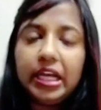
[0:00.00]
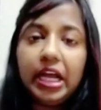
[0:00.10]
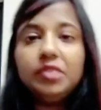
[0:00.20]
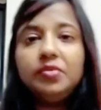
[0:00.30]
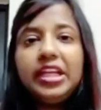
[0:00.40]
I
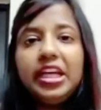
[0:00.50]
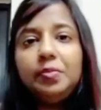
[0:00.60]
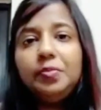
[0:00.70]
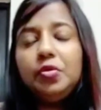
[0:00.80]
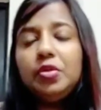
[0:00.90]
will help
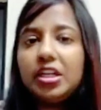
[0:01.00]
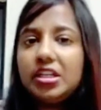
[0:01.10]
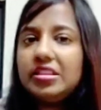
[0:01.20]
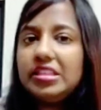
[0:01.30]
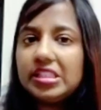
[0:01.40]
you cut
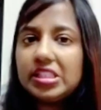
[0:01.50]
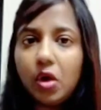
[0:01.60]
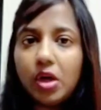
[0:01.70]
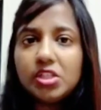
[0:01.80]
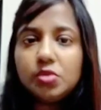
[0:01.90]
these
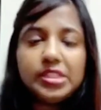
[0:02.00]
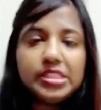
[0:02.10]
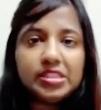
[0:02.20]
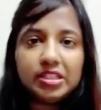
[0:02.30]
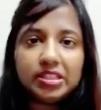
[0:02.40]
cords with
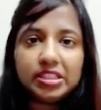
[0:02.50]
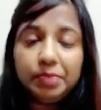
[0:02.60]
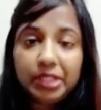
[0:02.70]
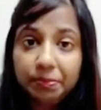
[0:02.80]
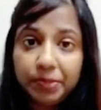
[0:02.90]
certain
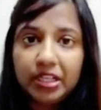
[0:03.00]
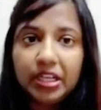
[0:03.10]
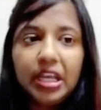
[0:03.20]
people.